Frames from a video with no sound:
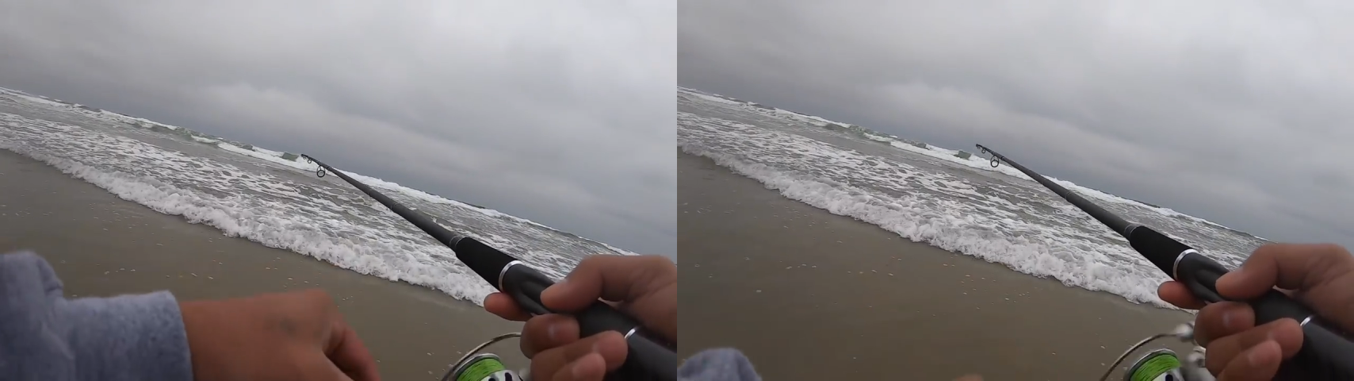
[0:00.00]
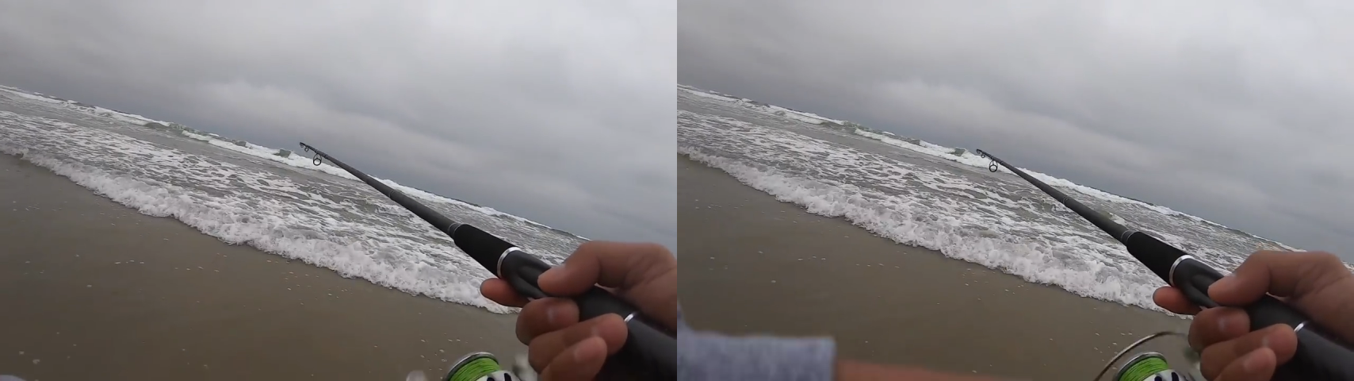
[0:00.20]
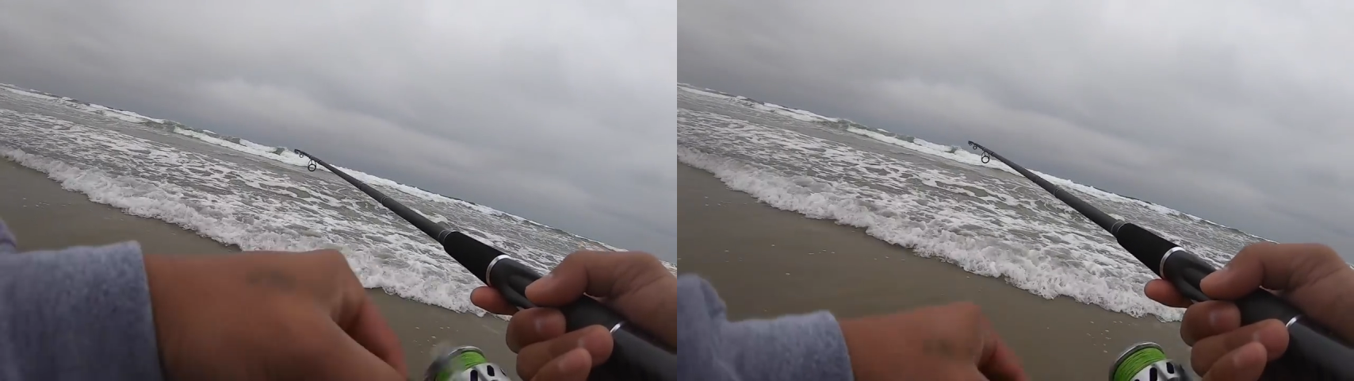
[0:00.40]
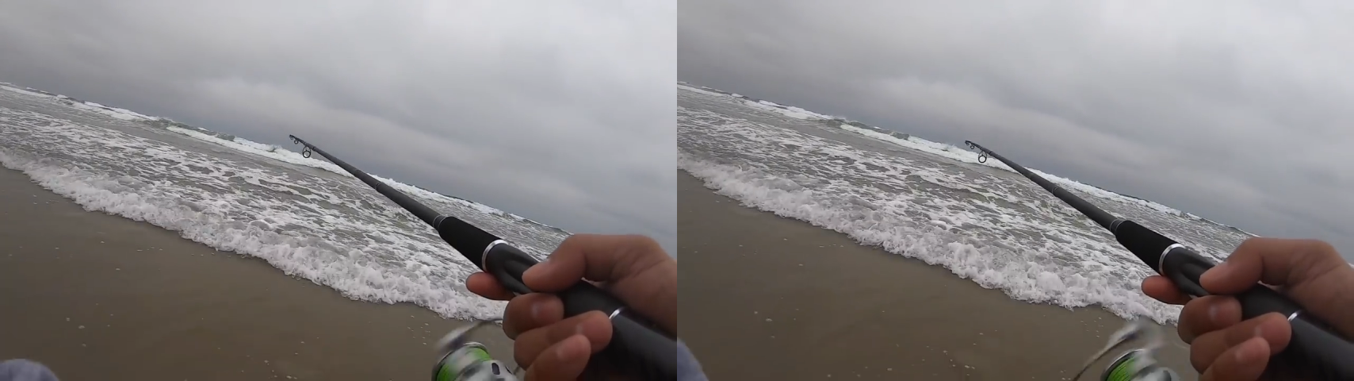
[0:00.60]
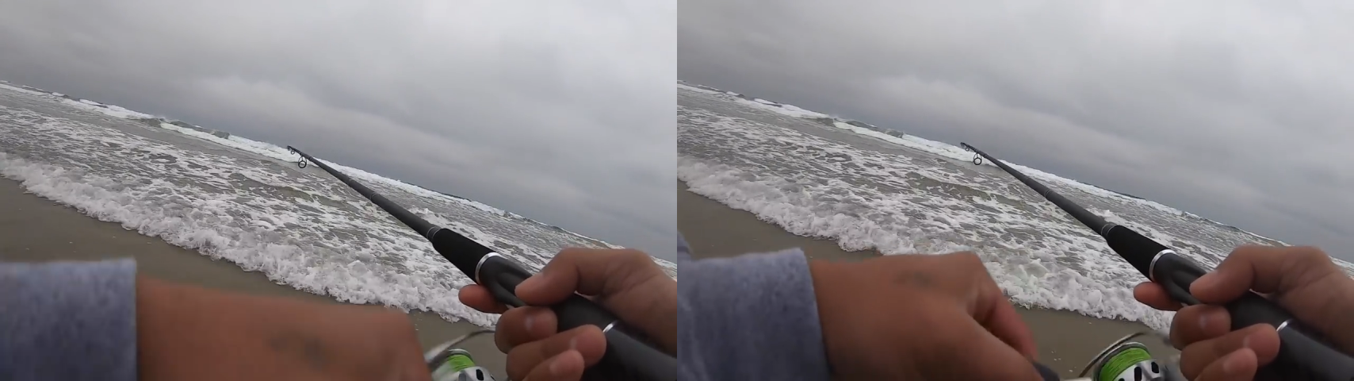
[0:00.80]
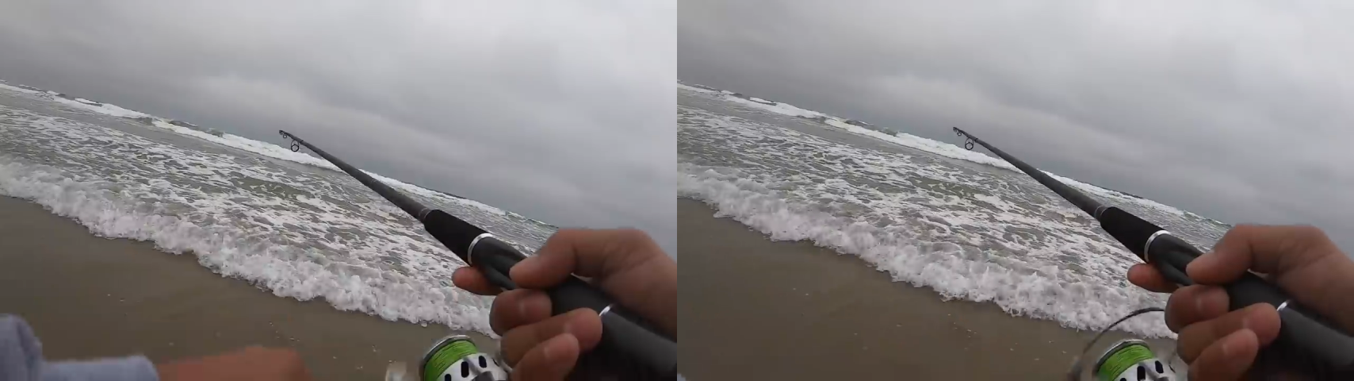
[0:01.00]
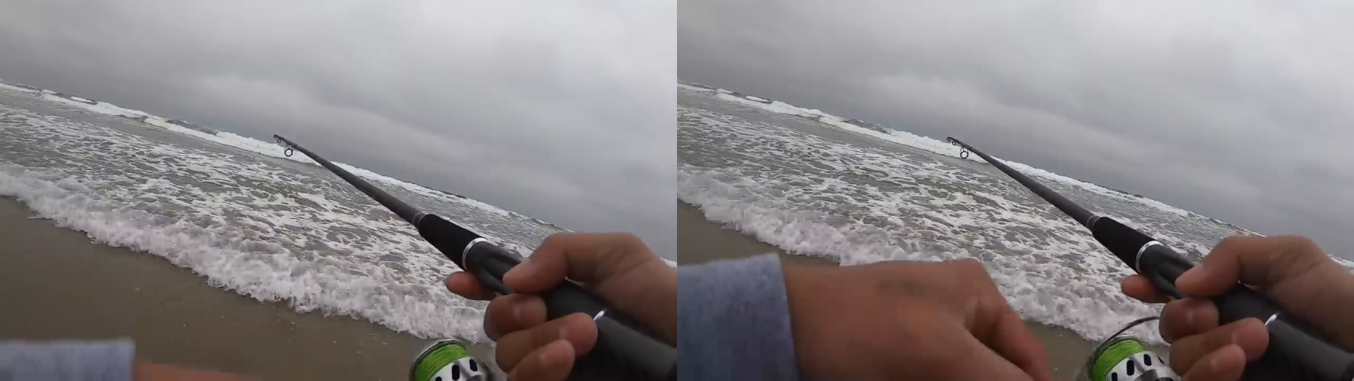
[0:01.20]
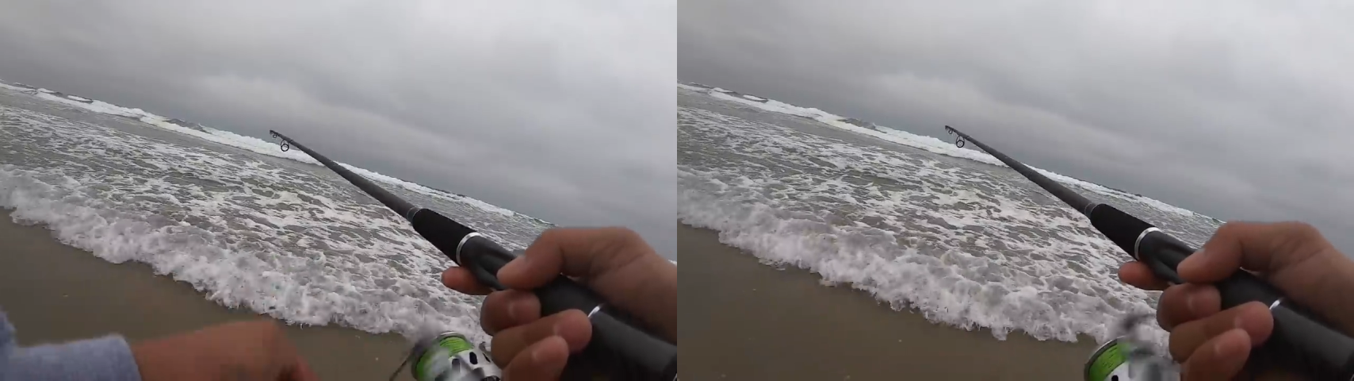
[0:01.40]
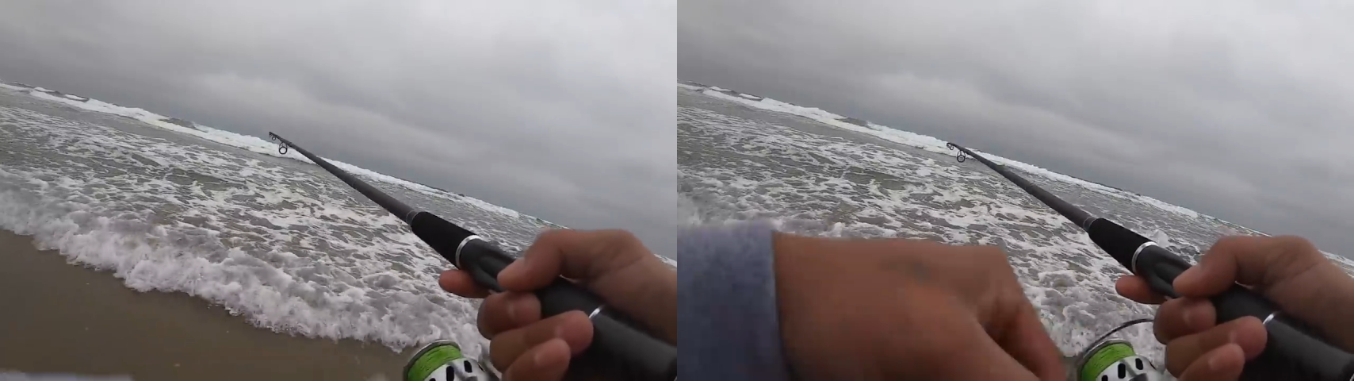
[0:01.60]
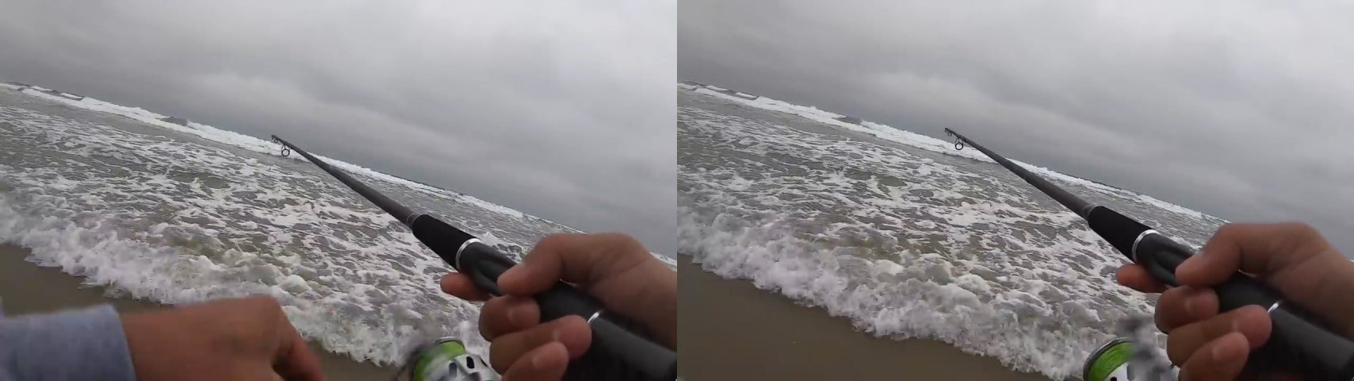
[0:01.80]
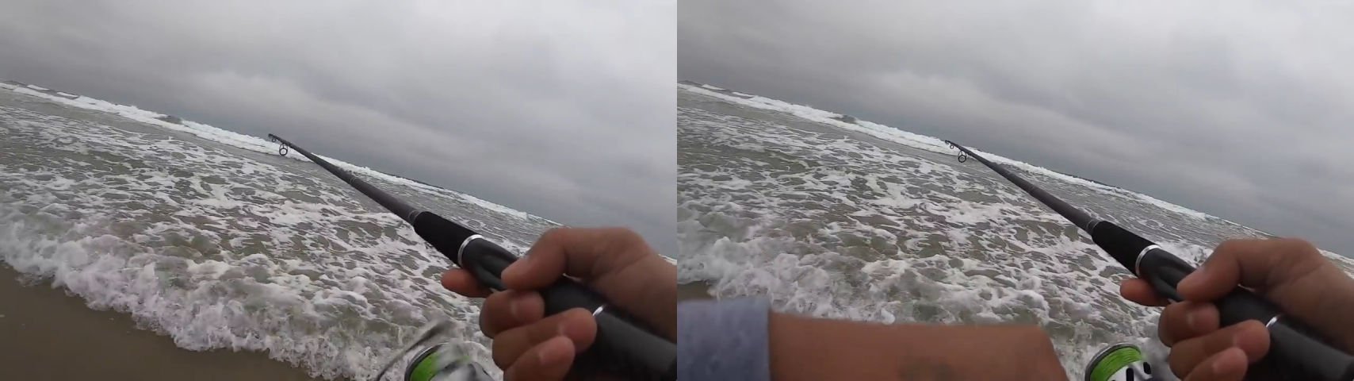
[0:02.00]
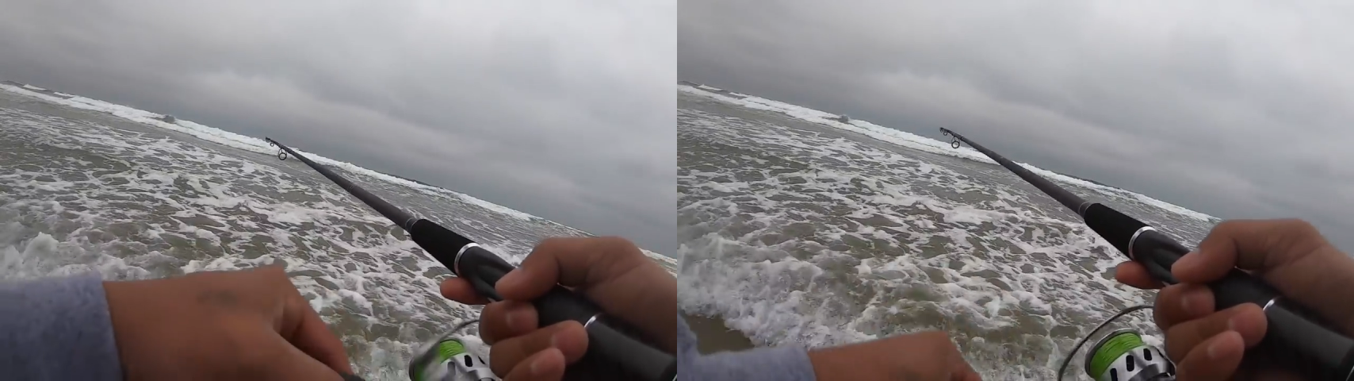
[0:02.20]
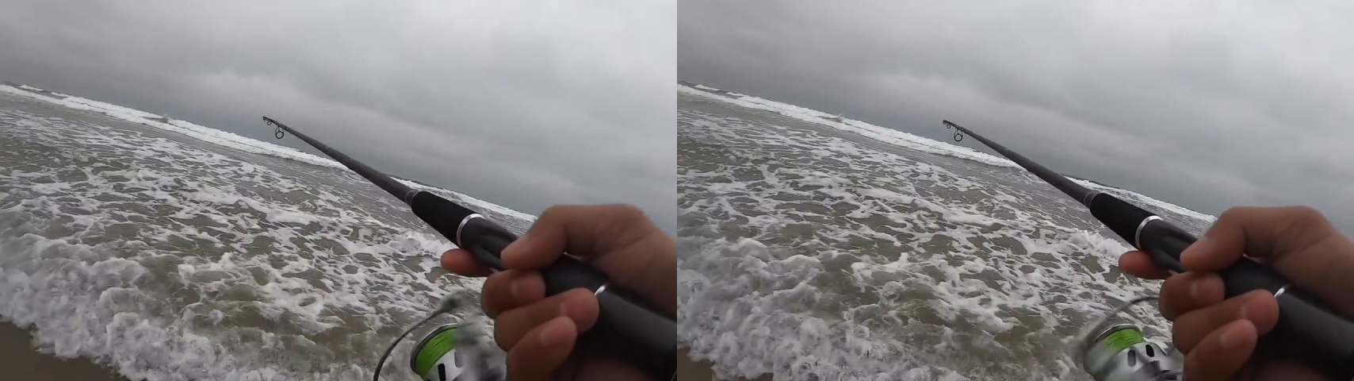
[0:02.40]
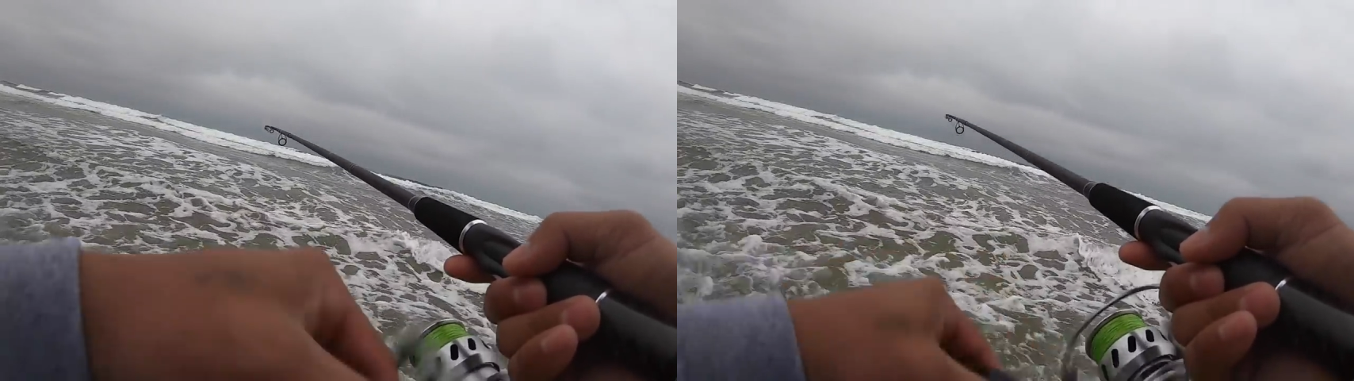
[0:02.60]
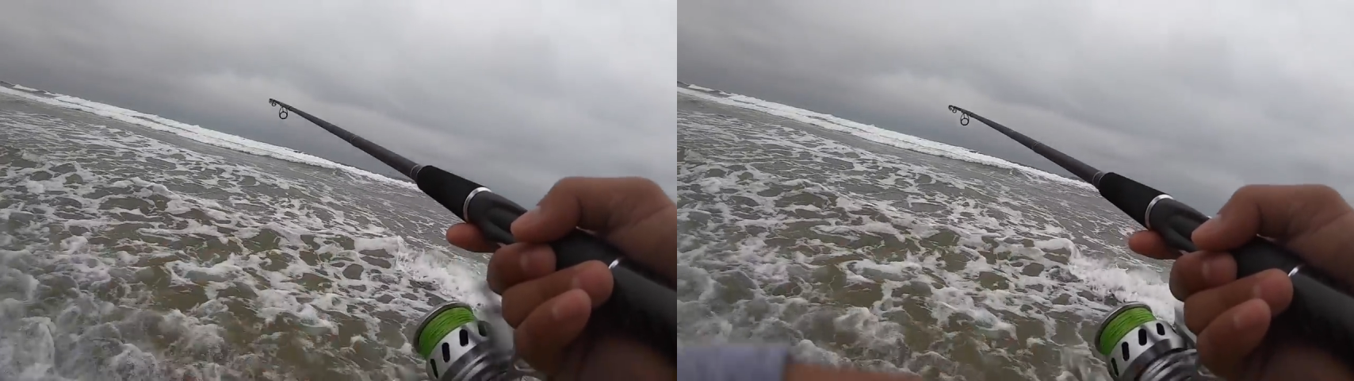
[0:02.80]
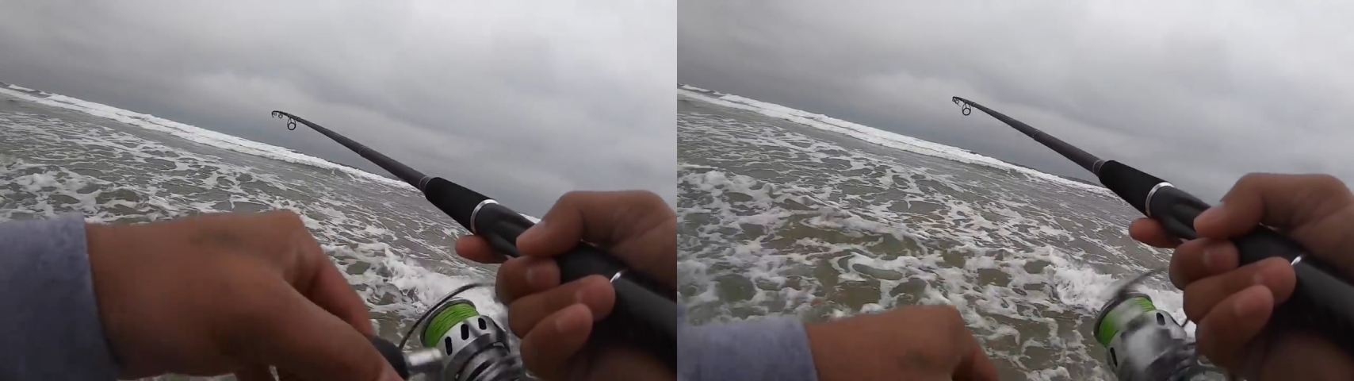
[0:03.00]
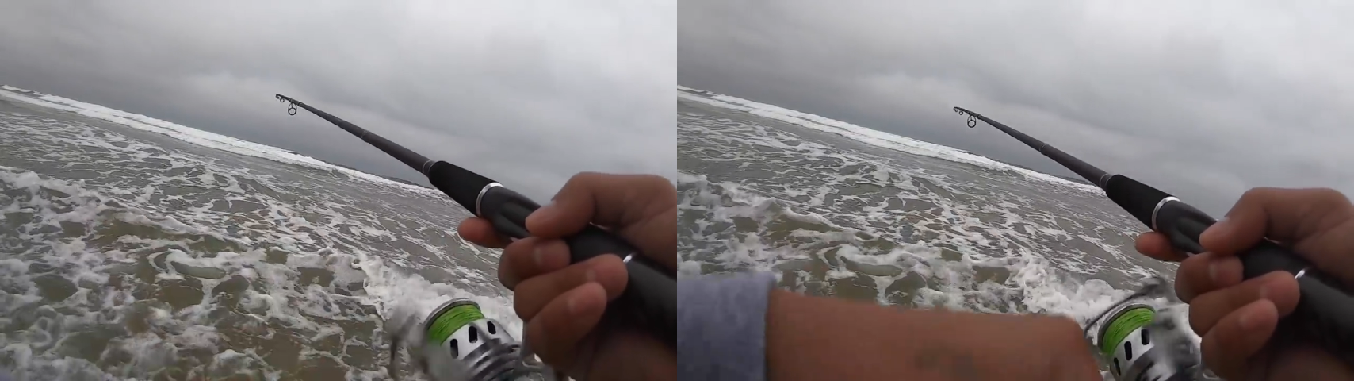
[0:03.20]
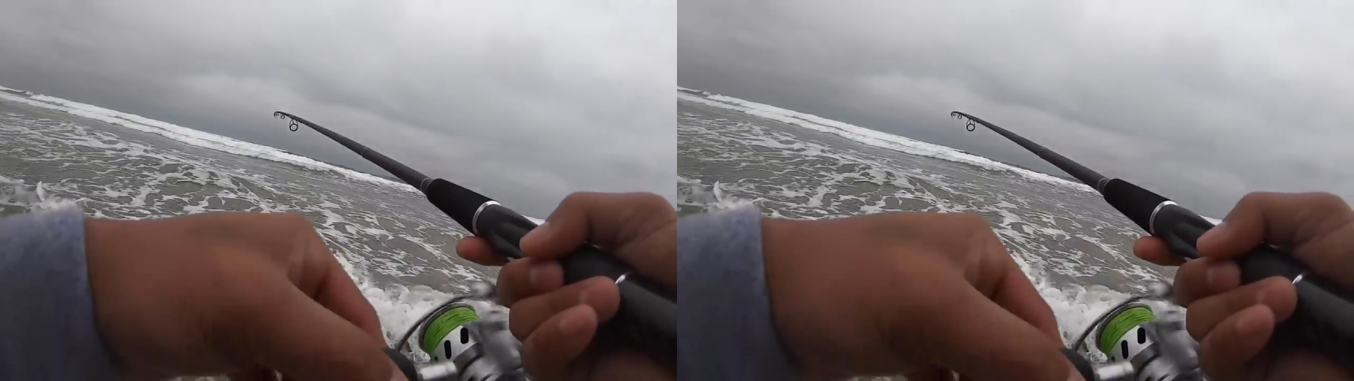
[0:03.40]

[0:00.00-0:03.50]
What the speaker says: [unreadable: no face in view]